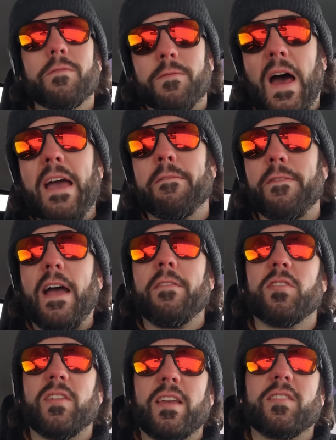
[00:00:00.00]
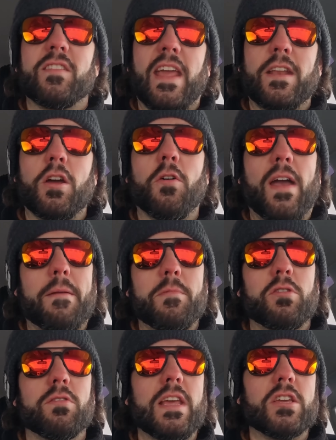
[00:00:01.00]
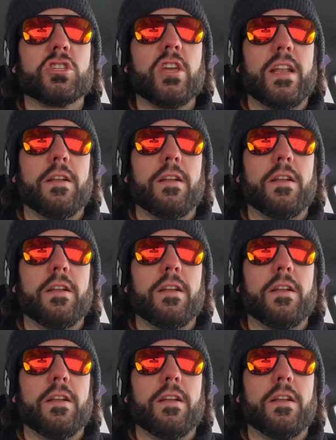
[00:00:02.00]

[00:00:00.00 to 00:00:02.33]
556 NATO ammunition.